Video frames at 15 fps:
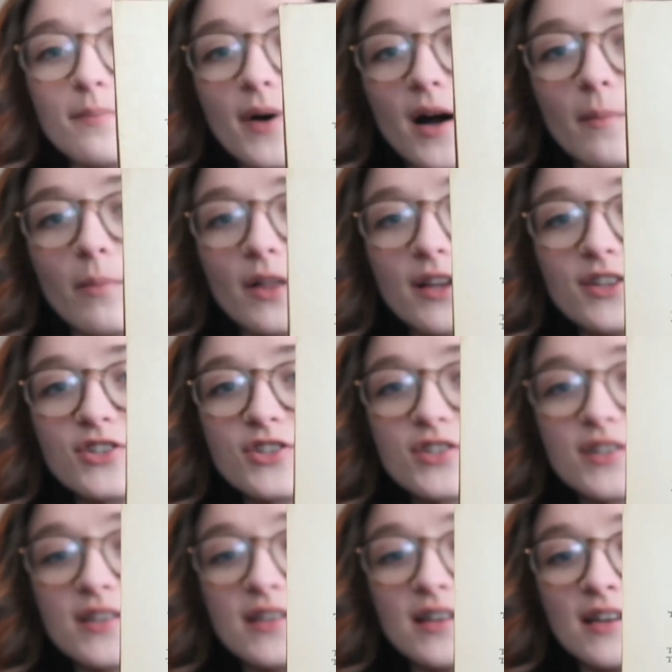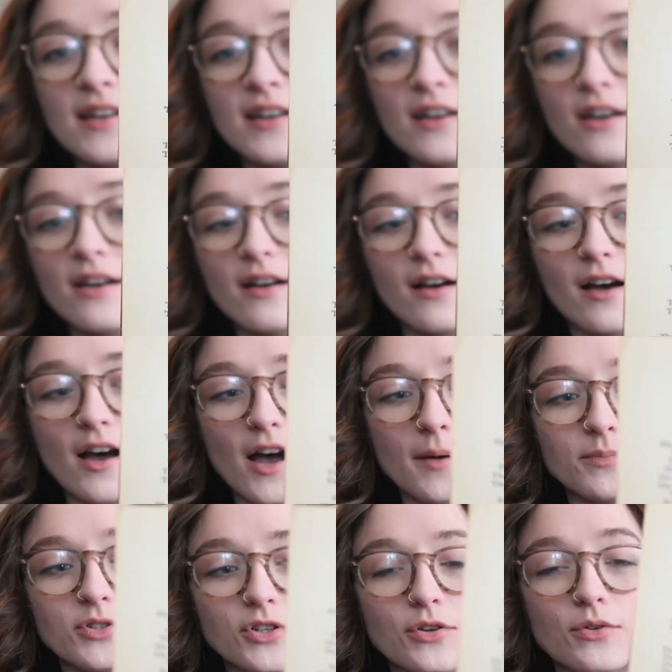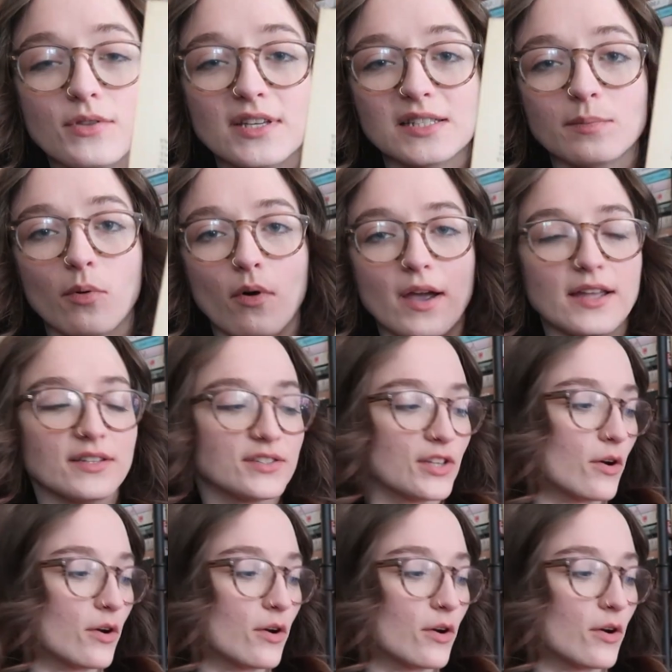published up to this point.